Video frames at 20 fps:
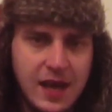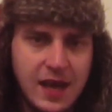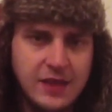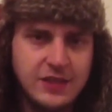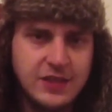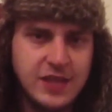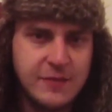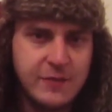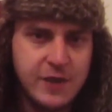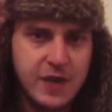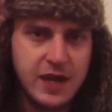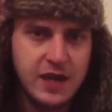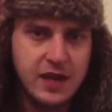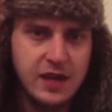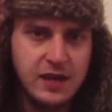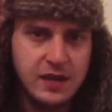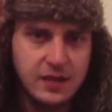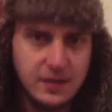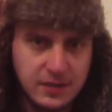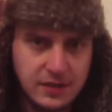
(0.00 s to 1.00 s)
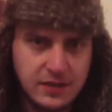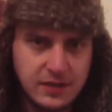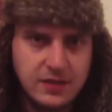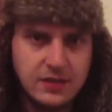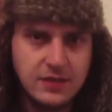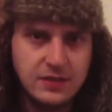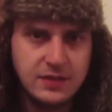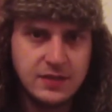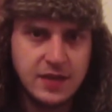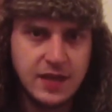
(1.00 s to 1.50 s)
And generally,
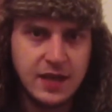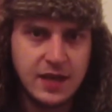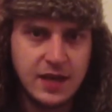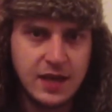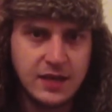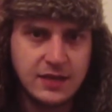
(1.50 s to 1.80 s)
take it